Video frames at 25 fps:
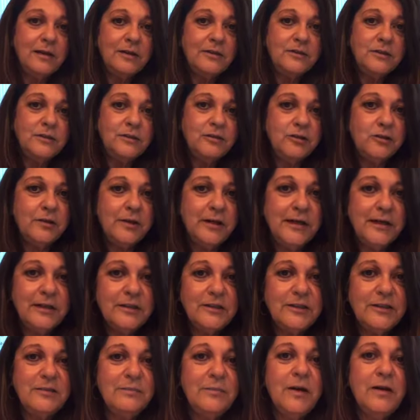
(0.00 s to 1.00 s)
So join
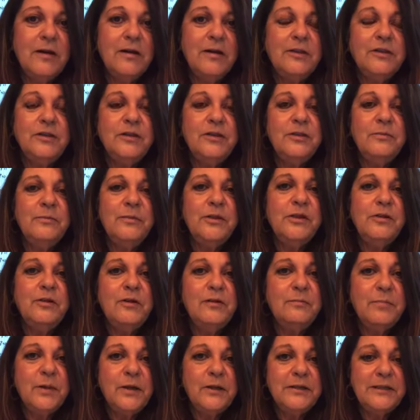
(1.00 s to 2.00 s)
us tomorrow on Zoom and you
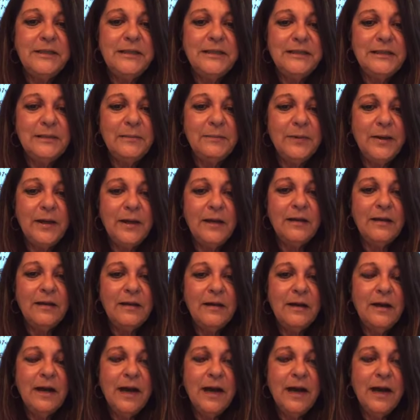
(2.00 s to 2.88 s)
can participate.